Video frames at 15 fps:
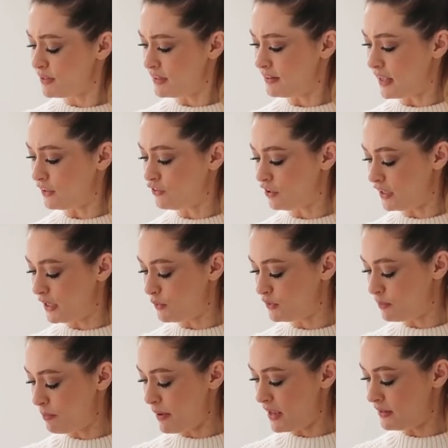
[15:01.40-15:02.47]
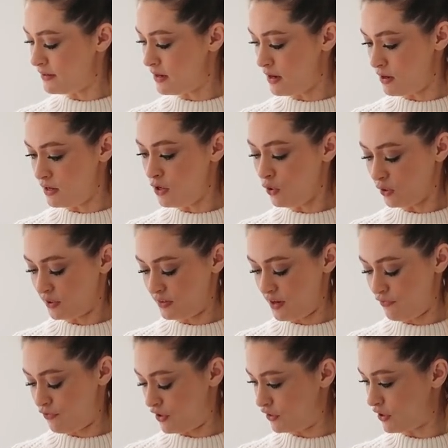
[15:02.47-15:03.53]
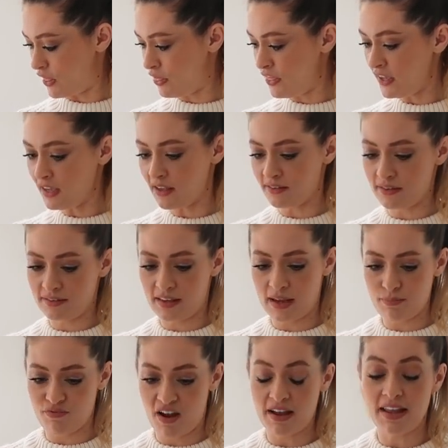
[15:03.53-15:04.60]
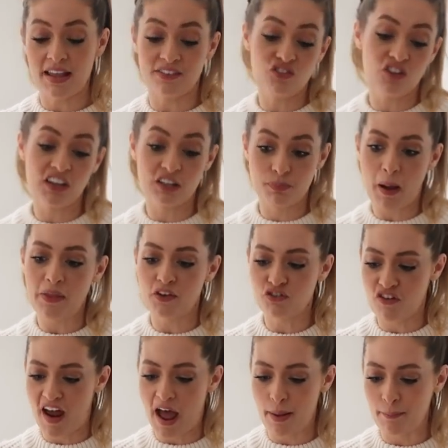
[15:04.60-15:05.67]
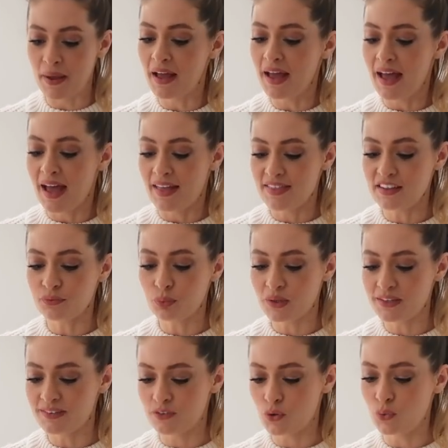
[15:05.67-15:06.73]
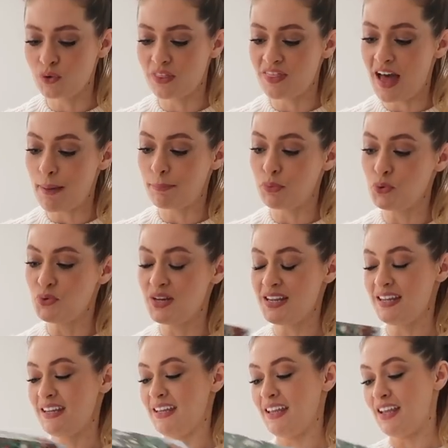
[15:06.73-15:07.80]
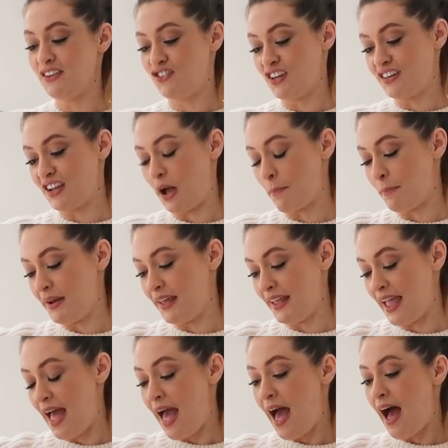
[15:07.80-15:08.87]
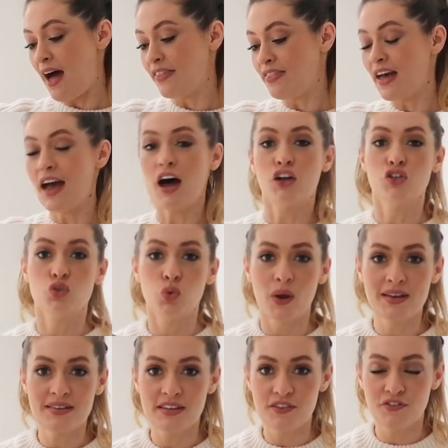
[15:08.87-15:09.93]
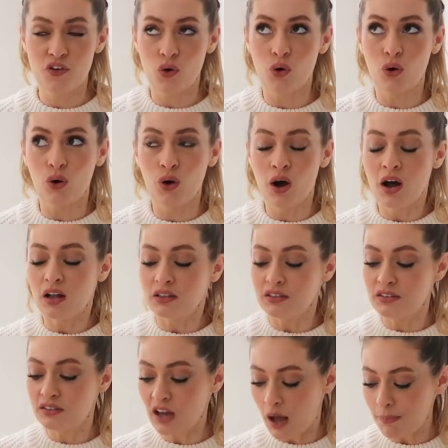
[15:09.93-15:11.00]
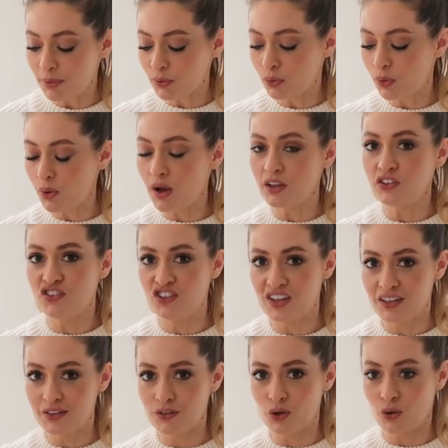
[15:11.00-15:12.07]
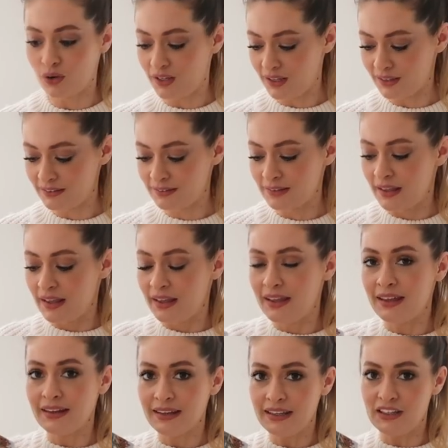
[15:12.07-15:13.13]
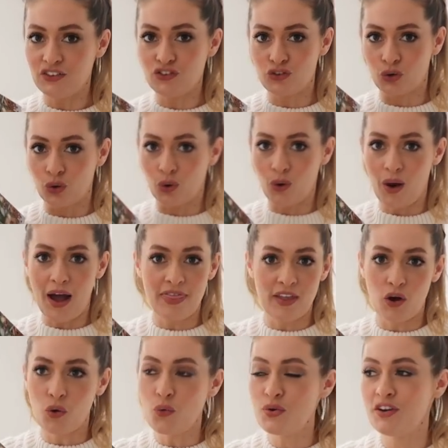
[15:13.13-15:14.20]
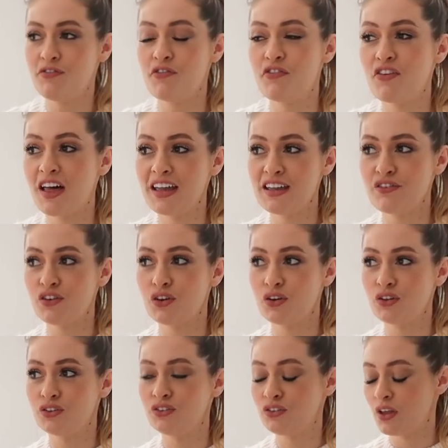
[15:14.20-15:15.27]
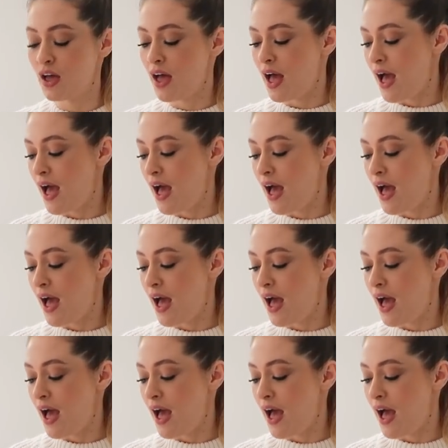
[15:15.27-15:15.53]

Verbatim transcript: as this actually. It was a bit, it looked different. So I think it's the same brand. Yeah, it's Drinks by the Dram. And this one is called That Boutique-y Gin Company. And there are twenty-four double gin and tonics in each door. And they're all different flavours.